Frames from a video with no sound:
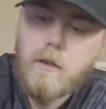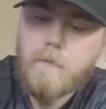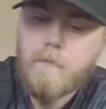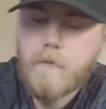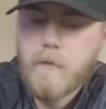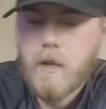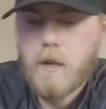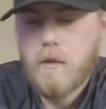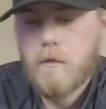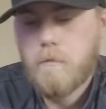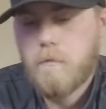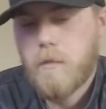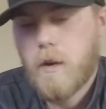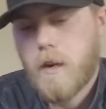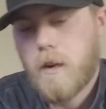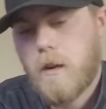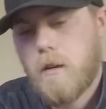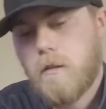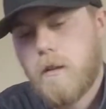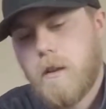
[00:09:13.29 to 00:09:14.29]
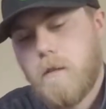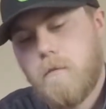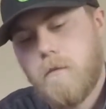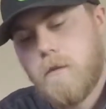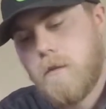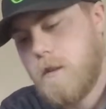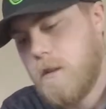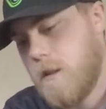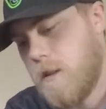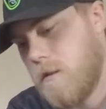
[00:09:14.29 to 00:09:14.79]
I'll get
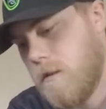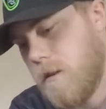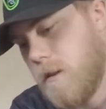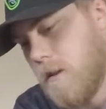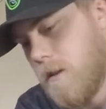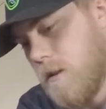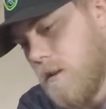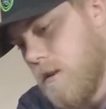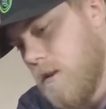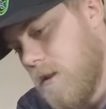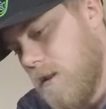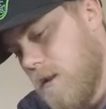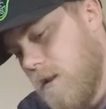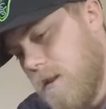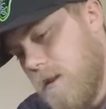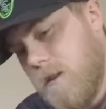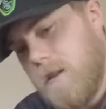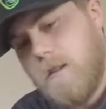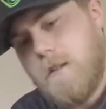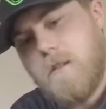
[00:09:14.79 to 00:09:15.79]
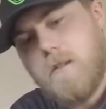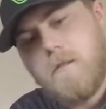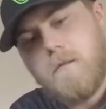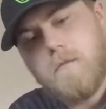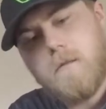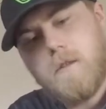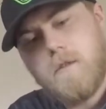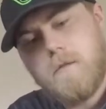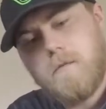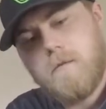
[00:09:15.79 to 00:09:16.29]
one of these out here.
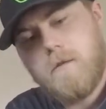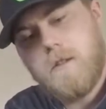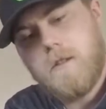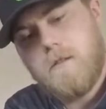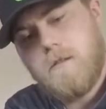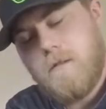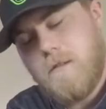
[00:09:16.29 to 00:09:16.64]
Might as well.